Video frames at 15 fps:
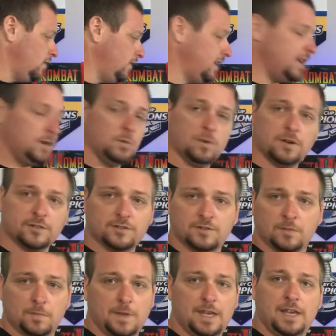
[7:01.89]
that. It works for
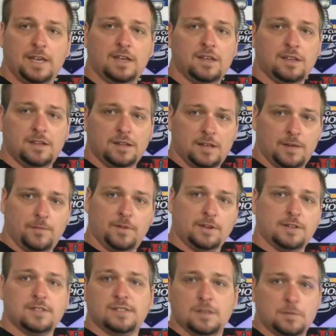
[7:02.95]
me. I'm very
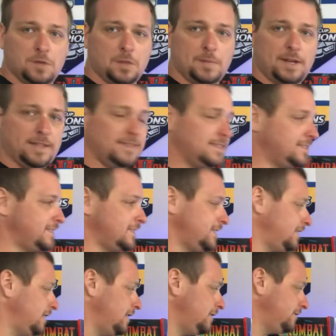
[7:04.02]
simple about this
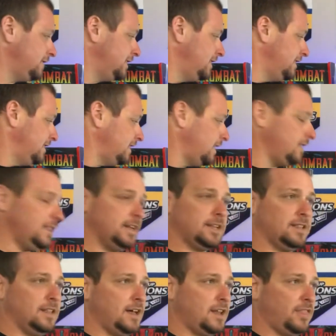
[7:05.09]
stuff. I like a
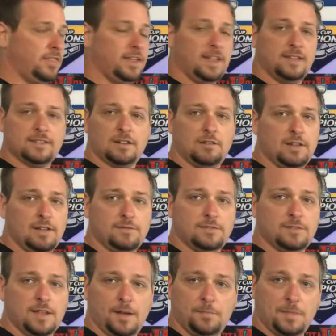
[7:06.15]
lot of things.
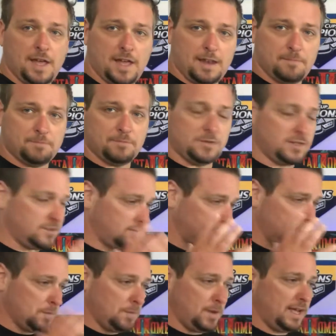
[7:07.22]
I'm not just
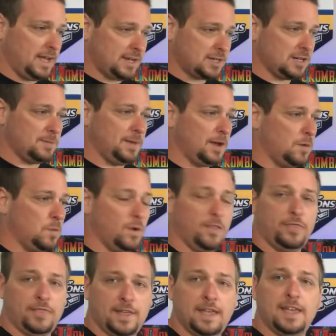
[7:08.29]
super passionate about one
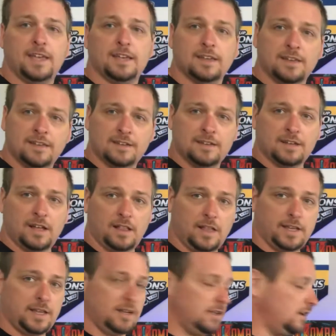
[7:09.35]
thing. I
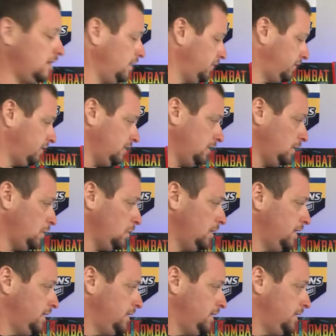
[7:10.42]
like it all. So